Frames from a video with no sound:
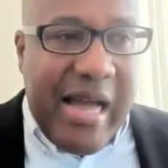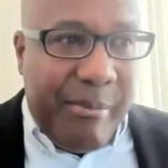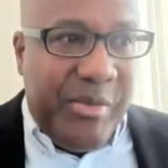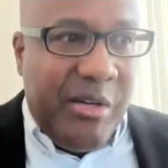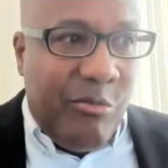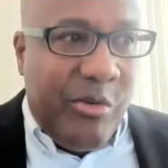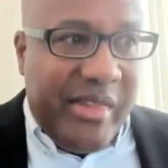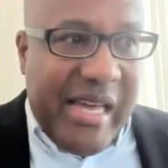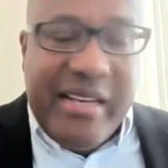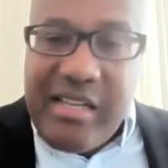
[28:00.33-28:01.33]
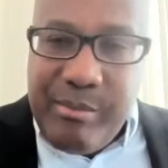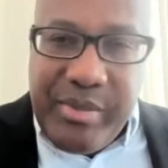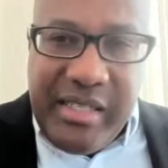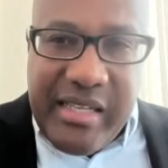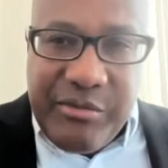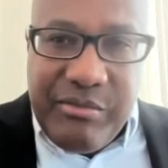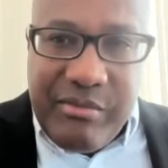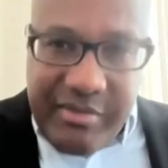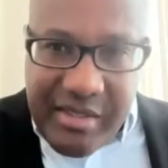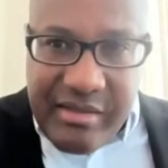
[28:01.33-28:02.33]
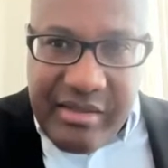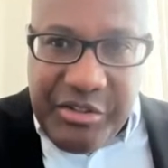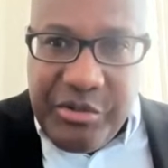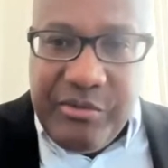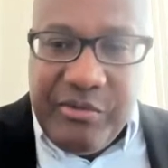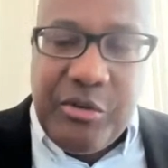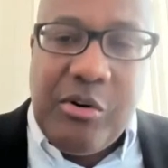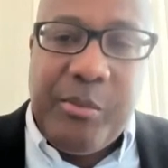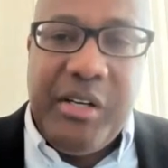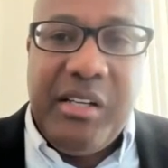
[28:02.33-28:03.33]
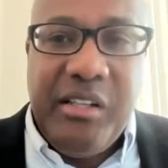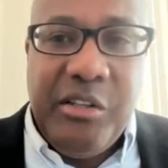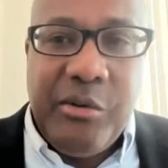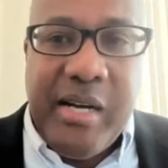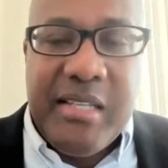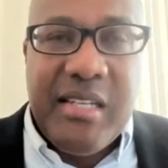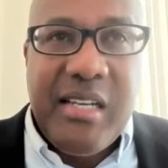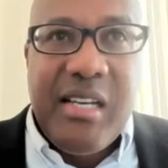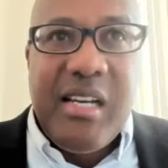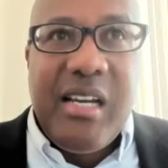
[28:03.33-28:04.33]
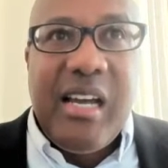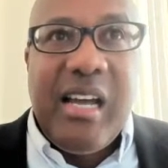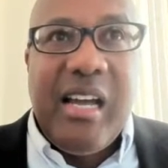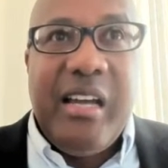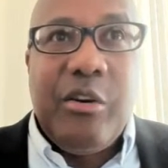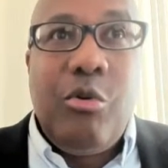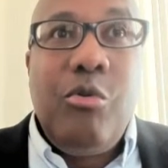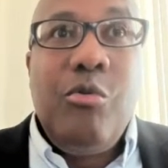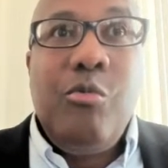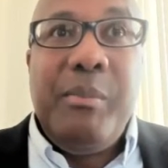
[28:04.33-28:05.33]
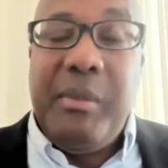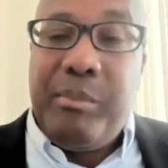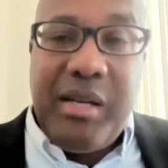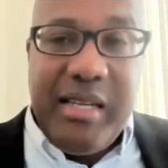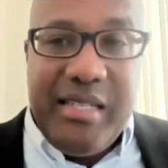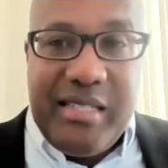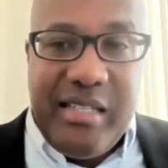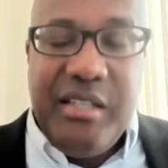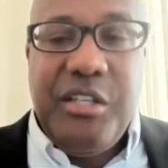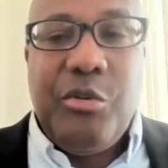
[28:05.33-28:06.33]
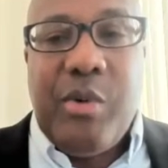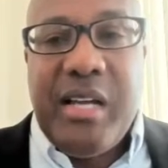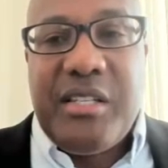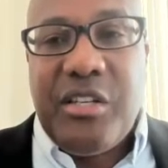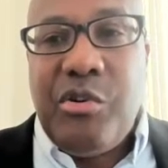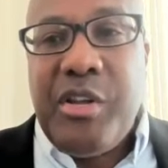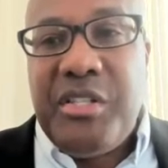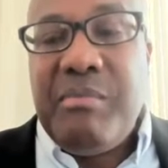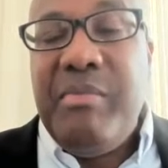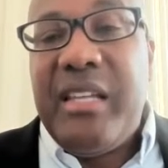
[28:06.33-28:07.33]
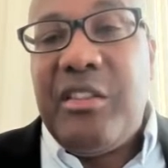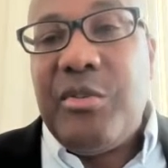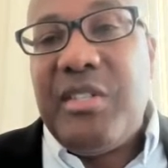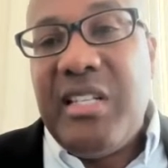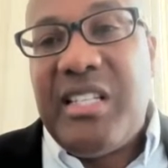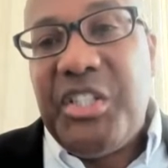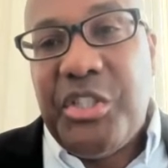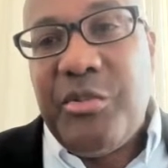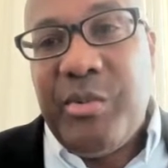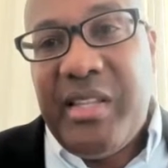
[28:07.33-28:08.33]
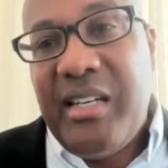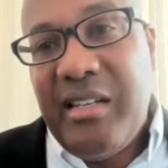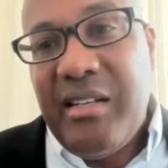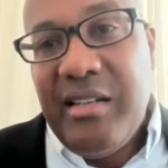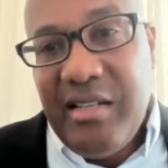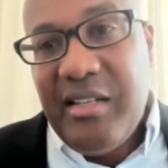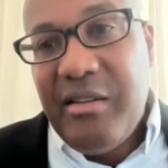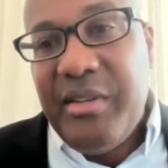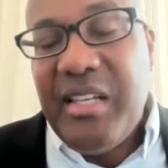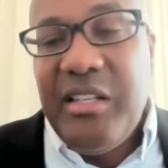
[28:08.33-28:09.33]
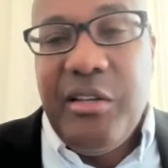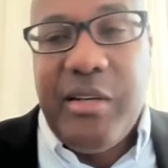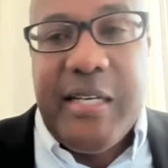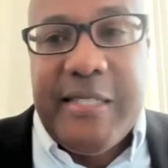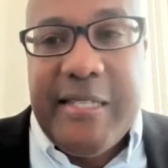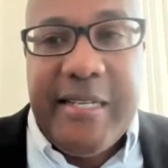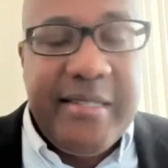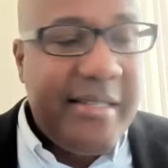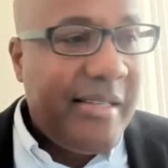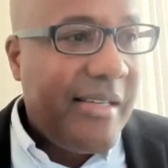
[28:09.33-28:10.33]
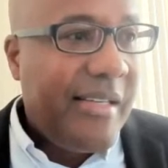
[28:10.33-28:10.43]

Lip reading: happening with that company that you've incorporated in the US, and who would be placed in the US in order to make those decisions within the United States.